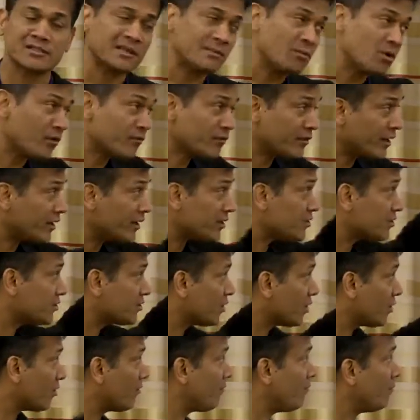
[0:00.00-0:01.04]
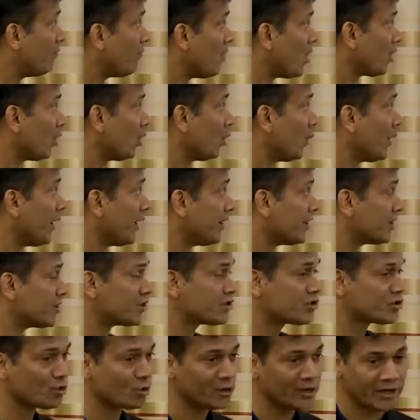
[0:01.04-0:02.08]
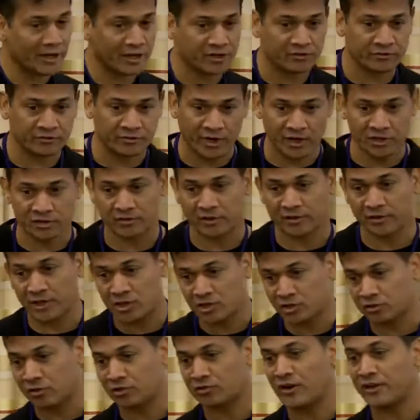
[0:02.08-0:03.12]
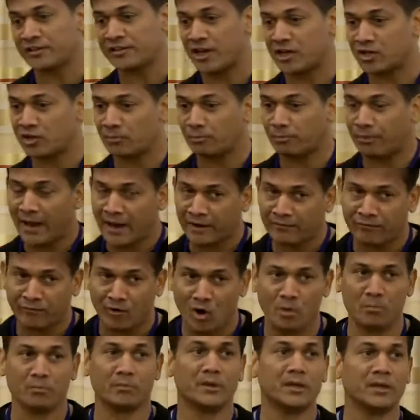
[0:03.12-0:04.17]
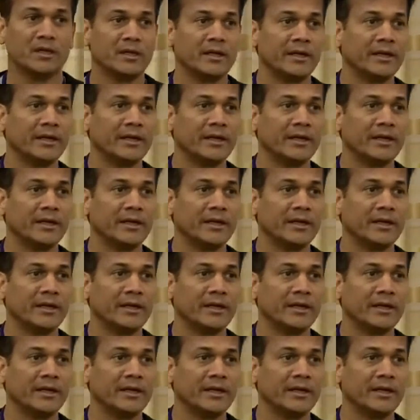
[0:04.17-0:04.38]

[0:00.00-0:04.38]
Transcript: some of these sort of model where it's truly a trusted digital transaction platform.